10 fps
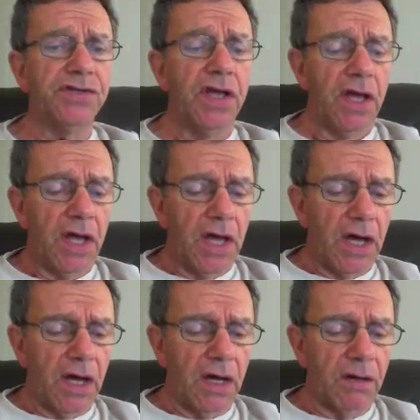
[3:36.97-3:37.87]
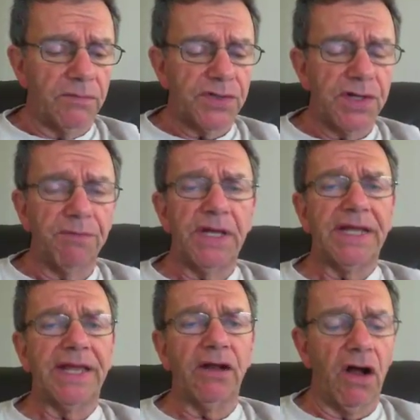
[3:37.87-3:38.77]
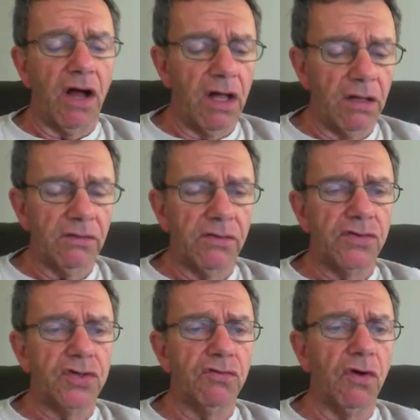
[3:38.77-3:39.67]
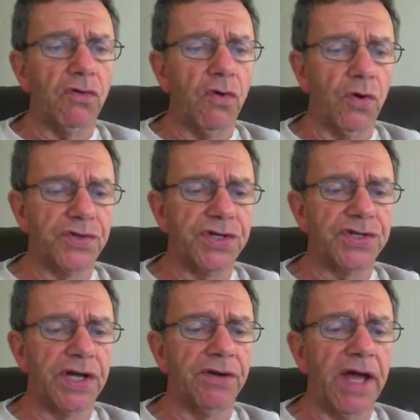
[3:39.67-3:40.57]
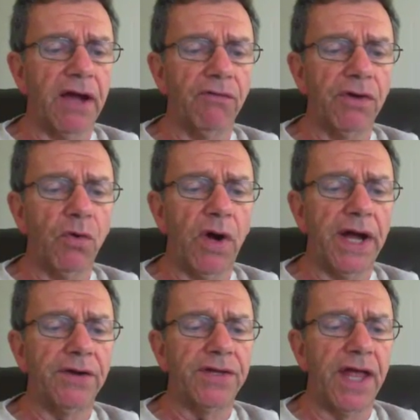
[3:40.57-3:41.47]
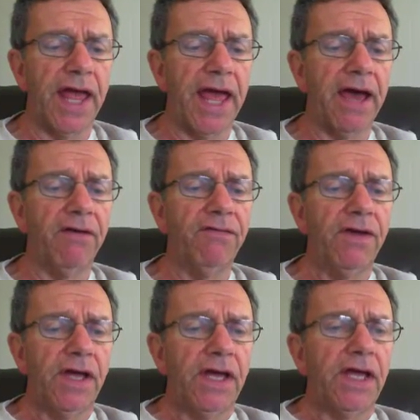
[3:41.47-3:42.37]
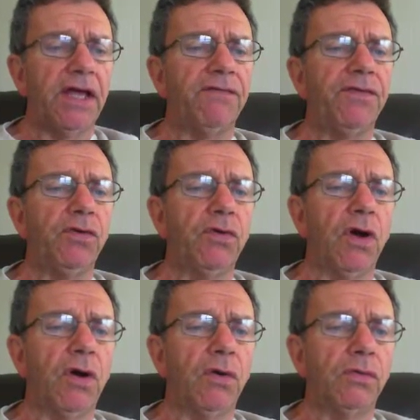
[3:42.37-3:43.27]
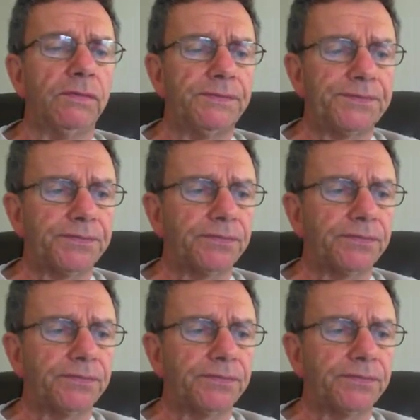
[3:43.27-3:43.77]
is something that all Touro courses are now required to have. If you go